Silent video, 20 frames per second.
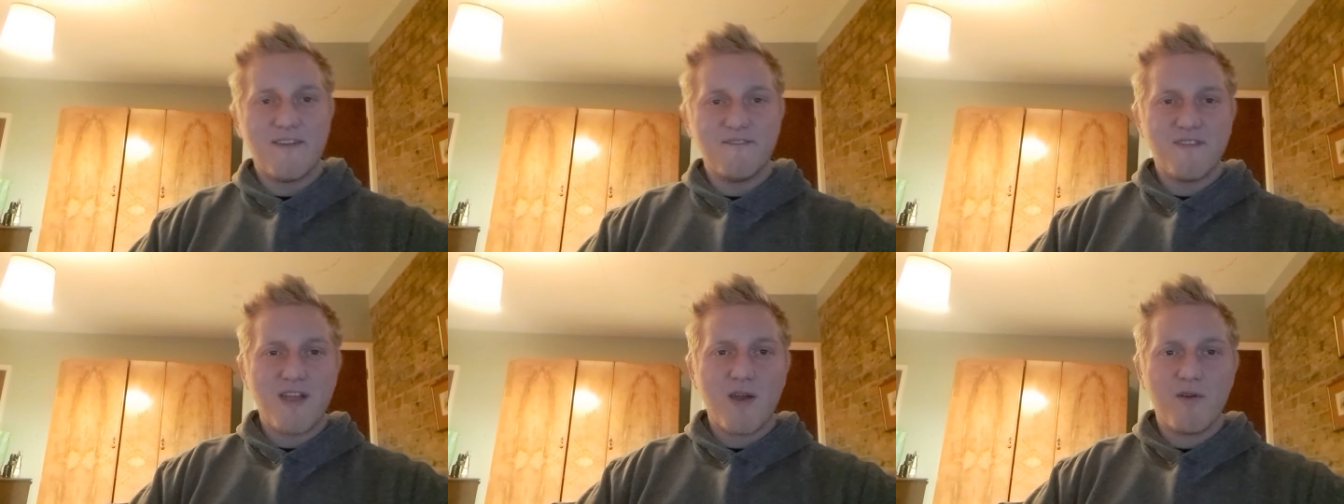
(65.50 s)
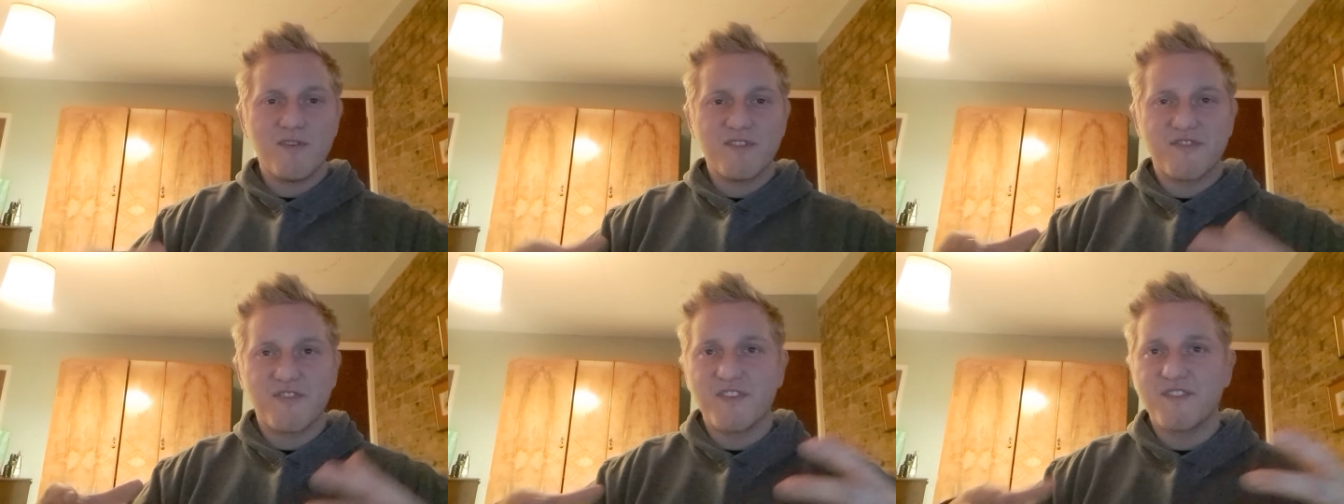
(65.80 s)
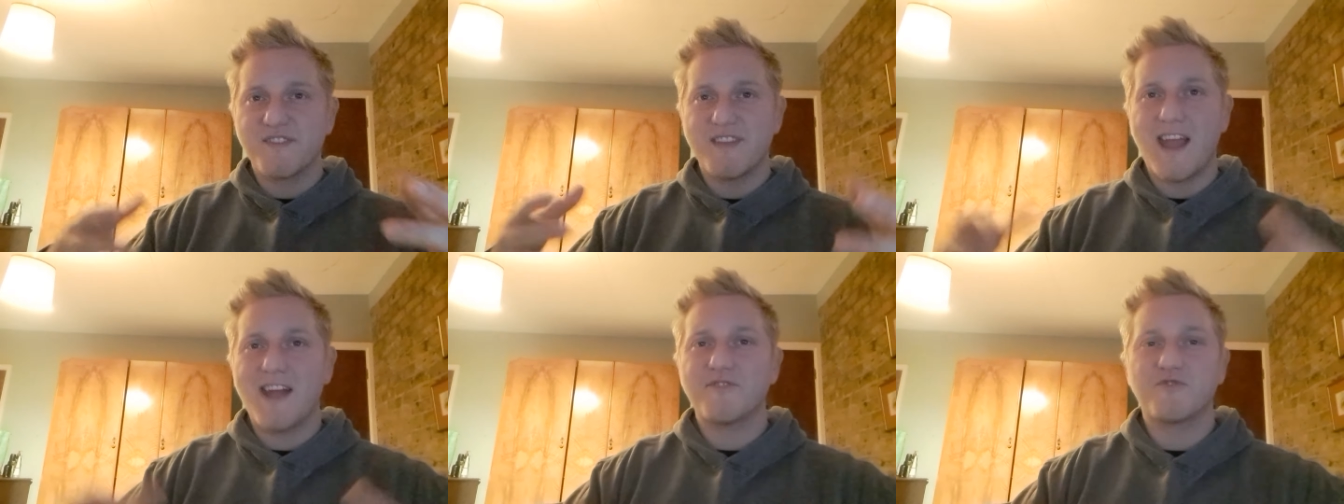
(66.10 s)
And there is
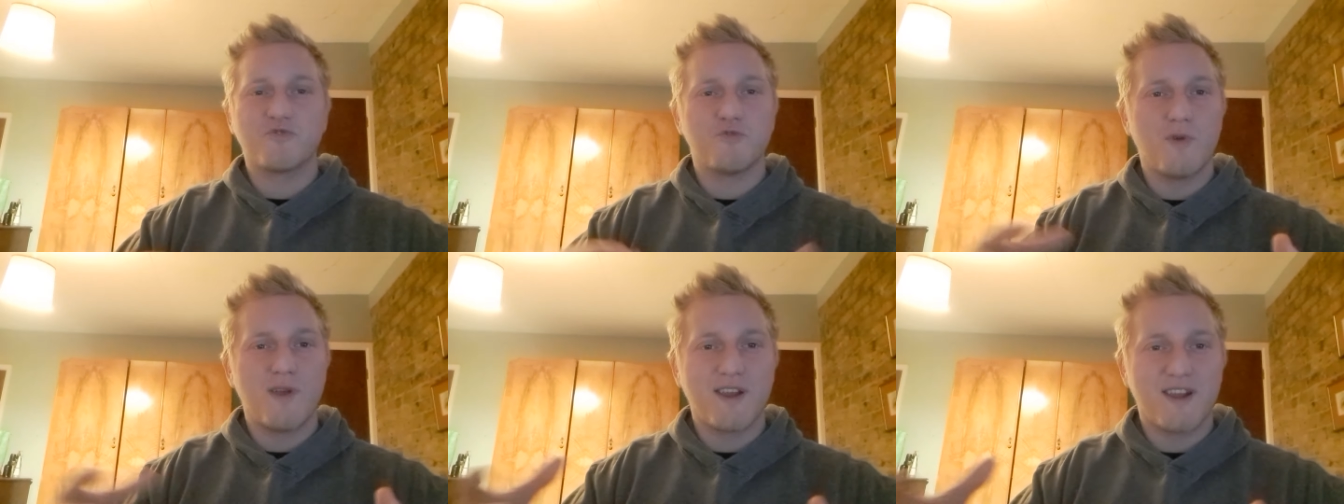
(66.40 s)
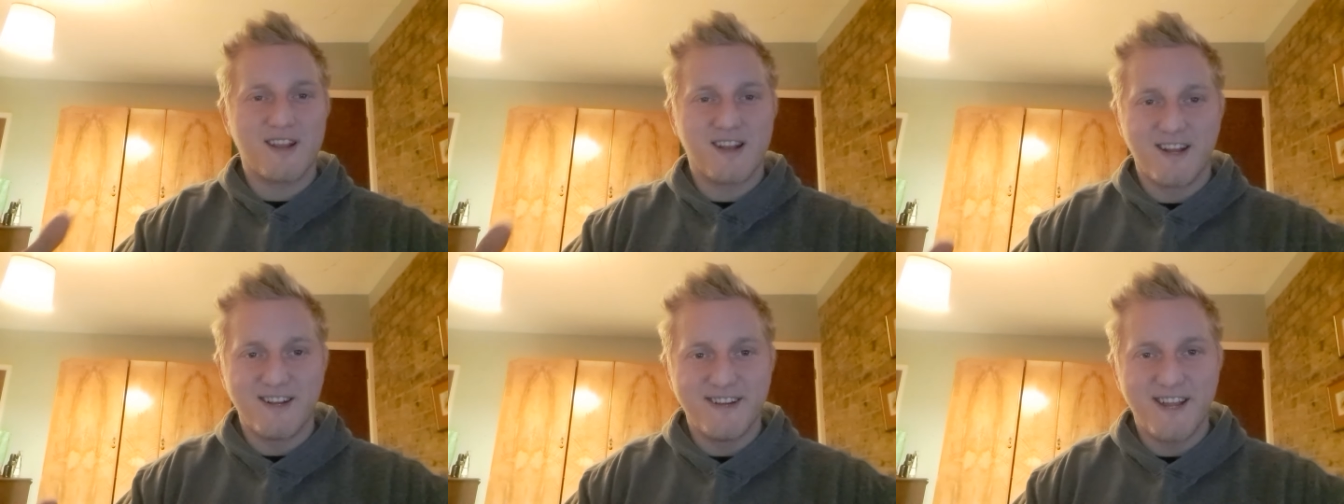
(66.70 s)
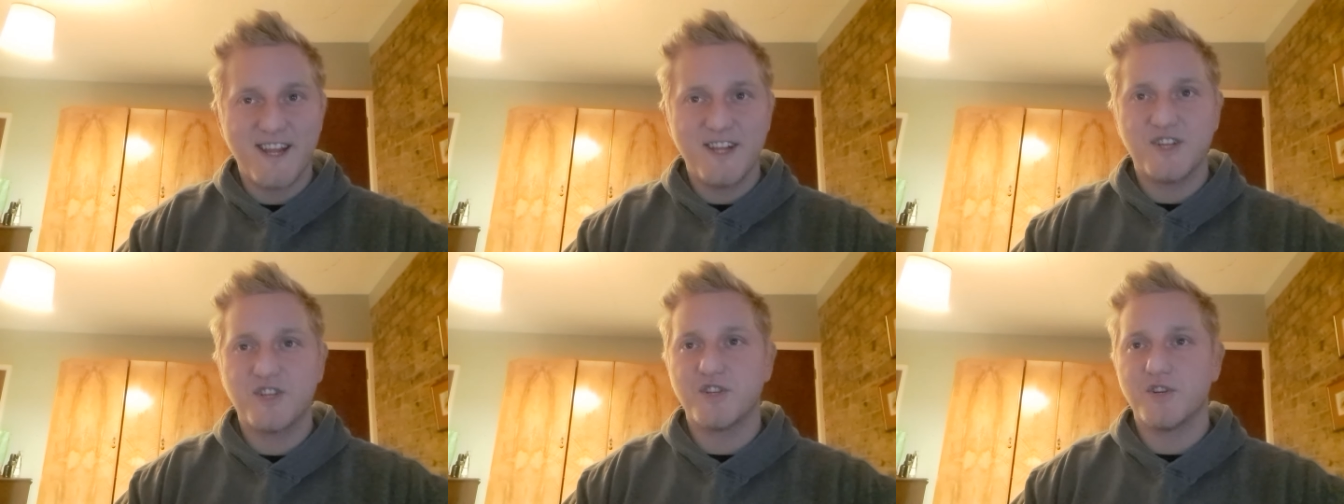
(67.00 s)
this natural
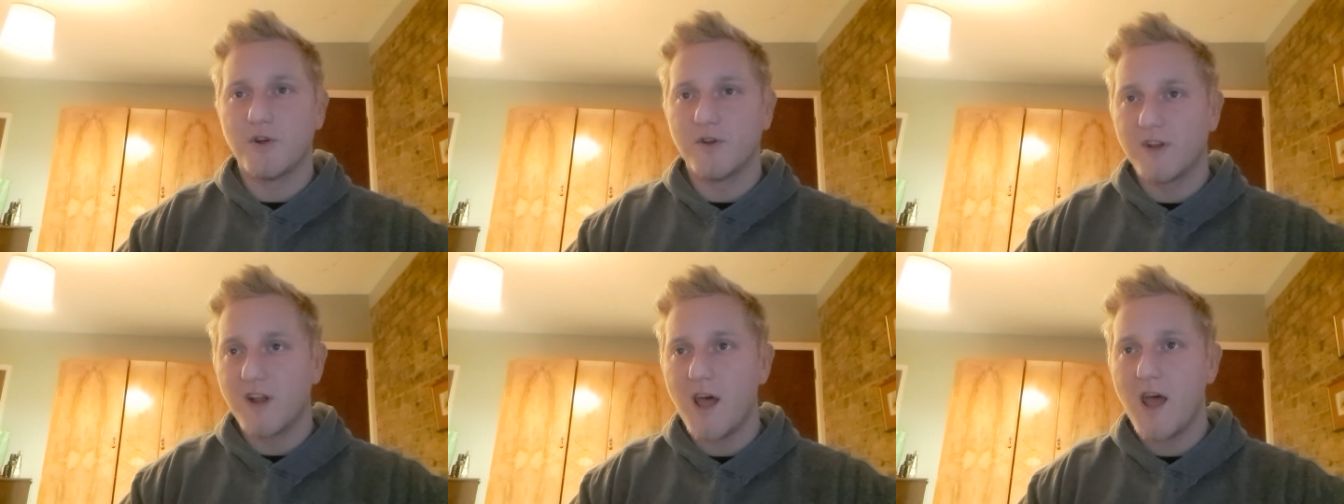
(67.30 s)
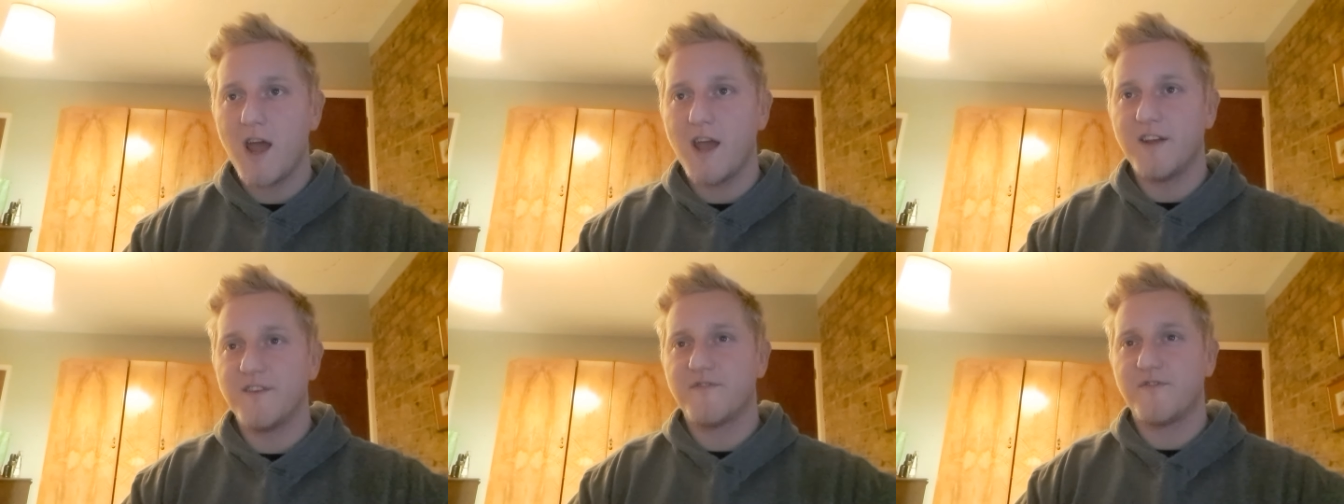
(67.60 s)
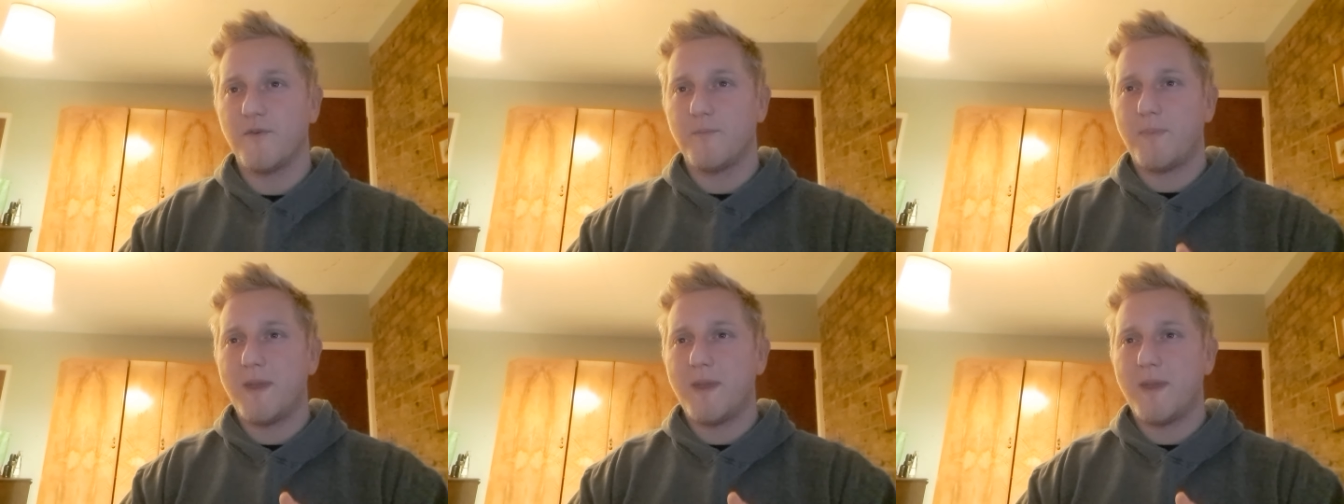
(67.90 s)
inclination online for